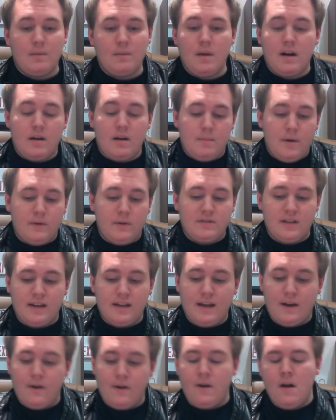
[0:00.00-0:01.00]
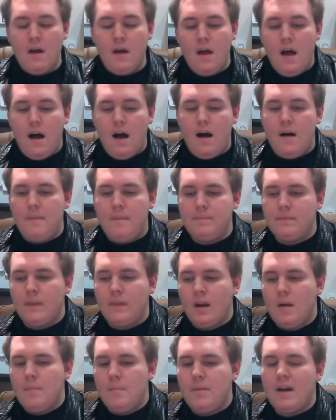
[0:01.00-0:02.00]
I'm not going to post it here,
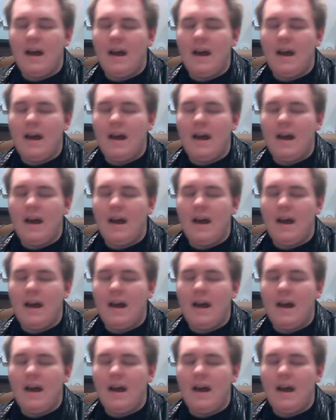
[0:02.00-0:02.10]
but